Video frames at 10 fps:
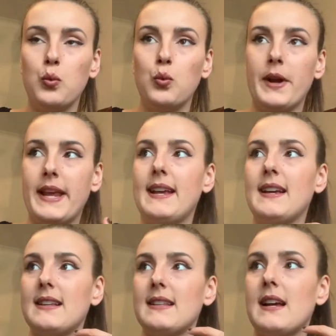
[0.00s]
what it
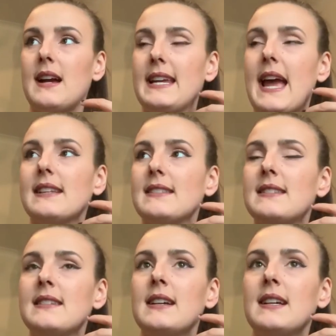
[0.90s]
i
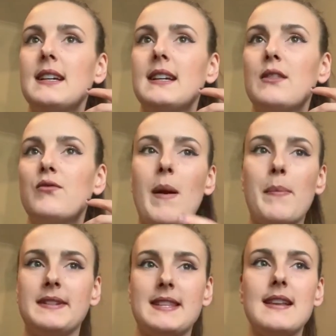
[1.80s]
guess
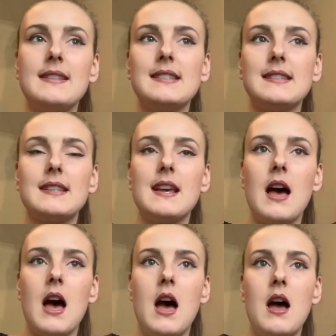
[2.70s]
represents
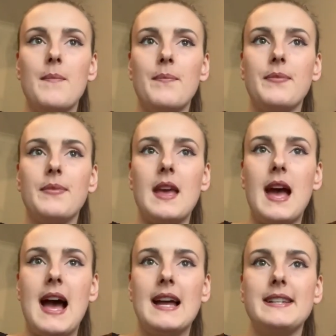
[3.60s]
um,
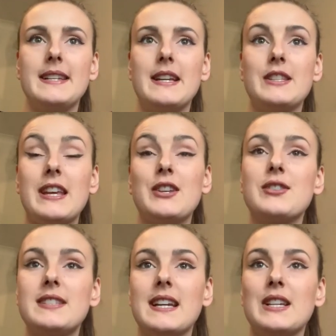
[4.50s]
and it's
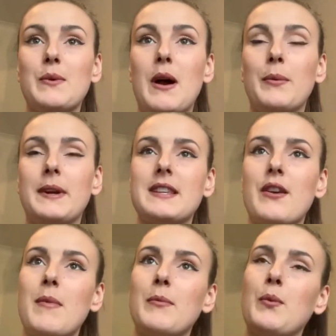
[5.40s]
interesting as well because I
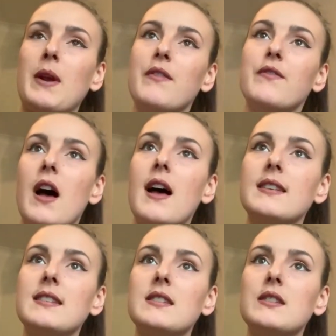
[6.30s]
remember when I
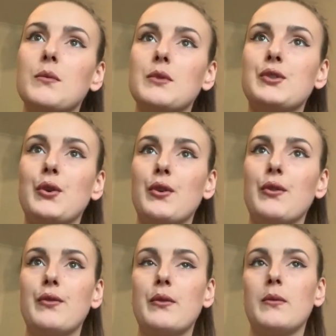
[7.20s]
first was sort
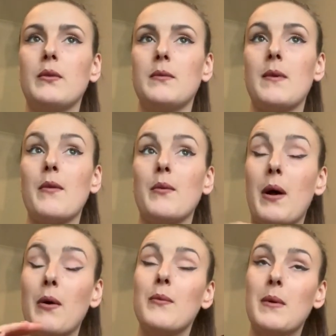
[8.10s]
of
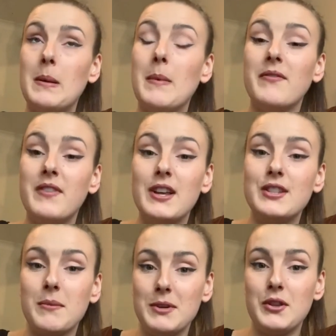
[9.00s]
well when my mum first
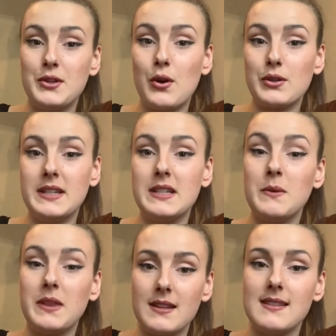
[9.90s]
took me to the doctors
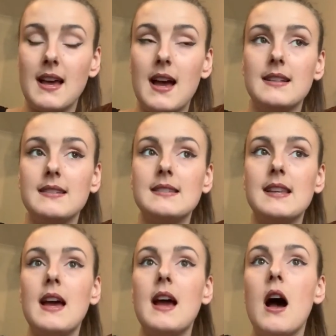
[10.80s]
with concerns
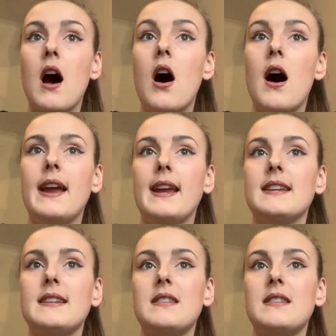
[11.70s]
I